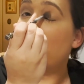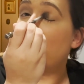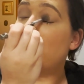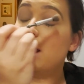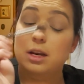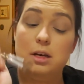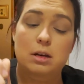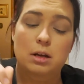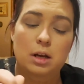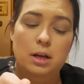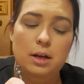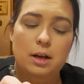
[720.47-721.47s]
and
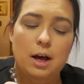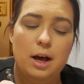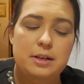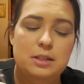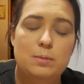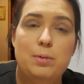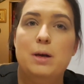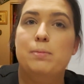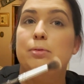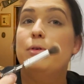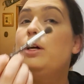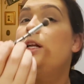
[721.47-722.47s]
I speak
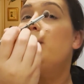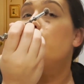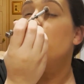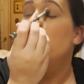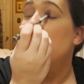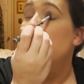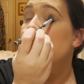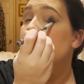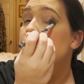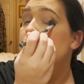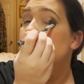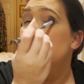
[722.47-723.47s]
pretty
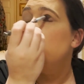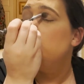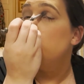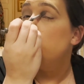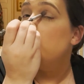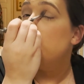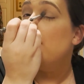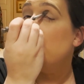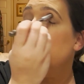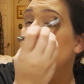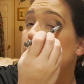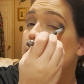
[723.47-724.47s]
broken
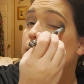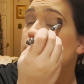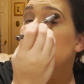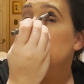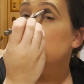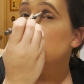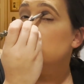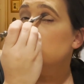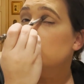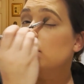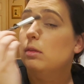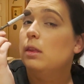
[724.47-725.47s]
Italian
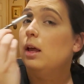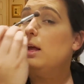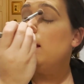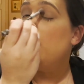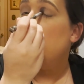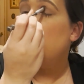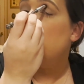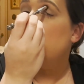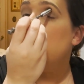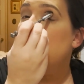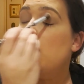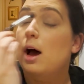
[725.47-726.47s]

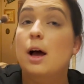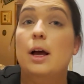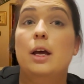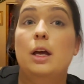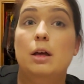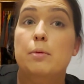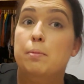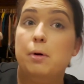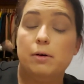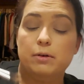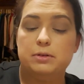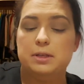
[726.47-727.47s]
and I
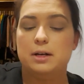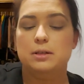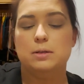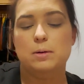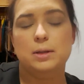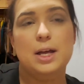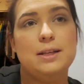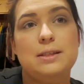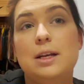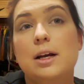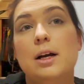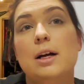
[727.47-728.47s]
bought Rosetta Stone last
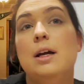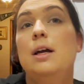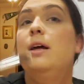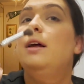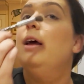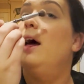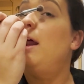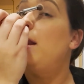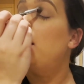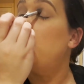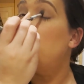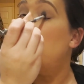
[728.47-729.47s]
year
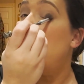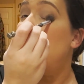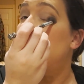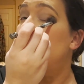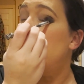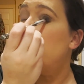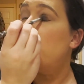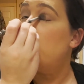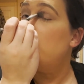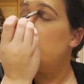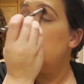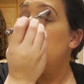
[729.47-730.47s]
and I've been
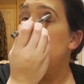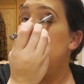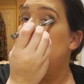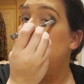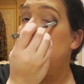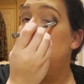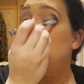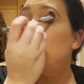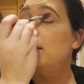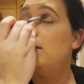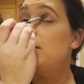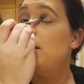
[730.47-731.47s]
buying literature
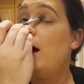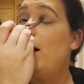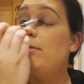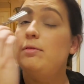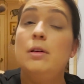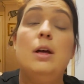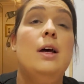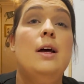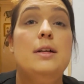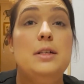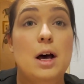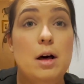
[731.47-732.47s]
and stuff
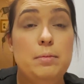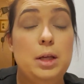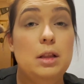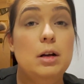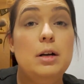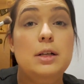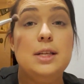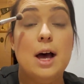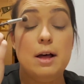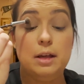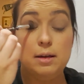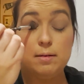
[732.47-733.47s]
to help me learn
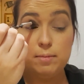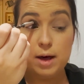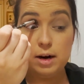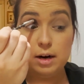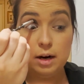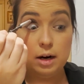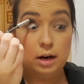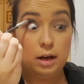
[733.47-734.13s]
Italian better